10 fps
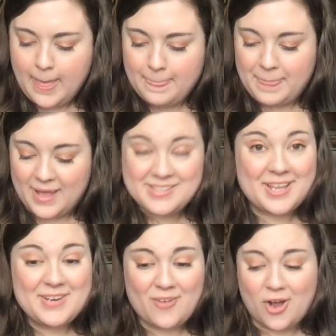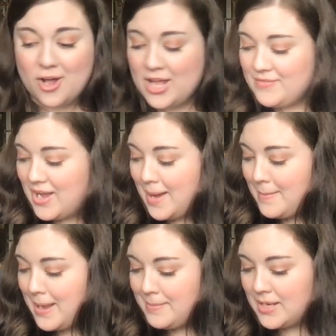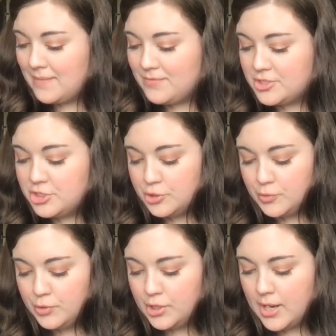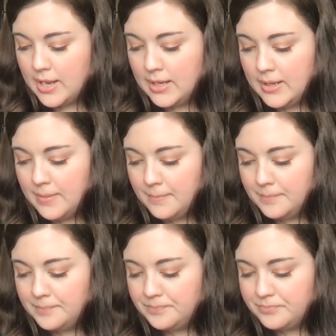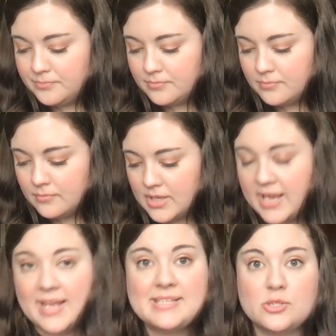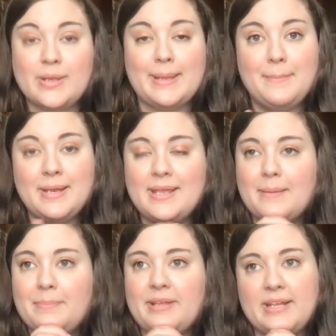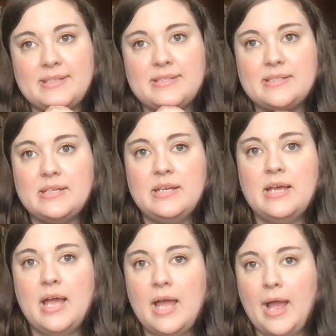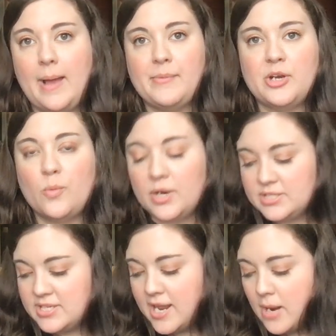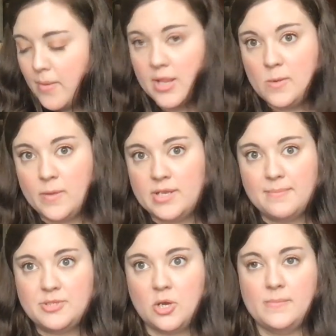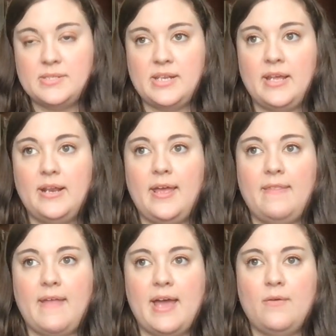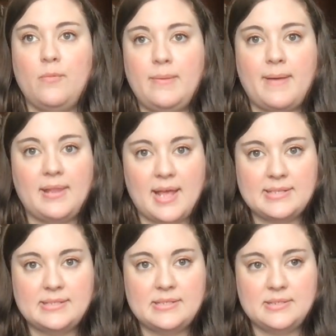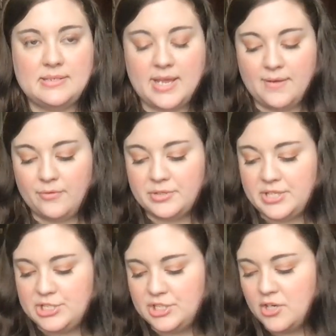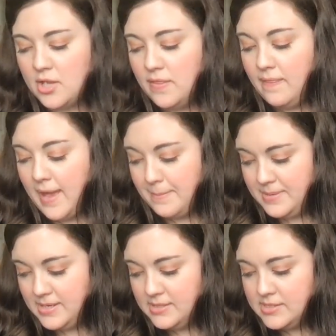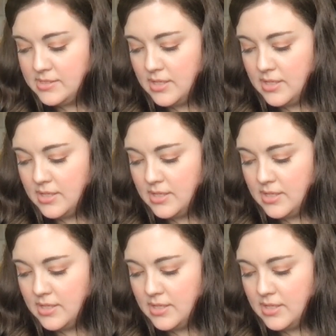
That is kind of all I've got coming up for June. I guess like immediate plans. I'm going to work today on Molly Williams Homestead, and that will be my last day of rotation on that piece.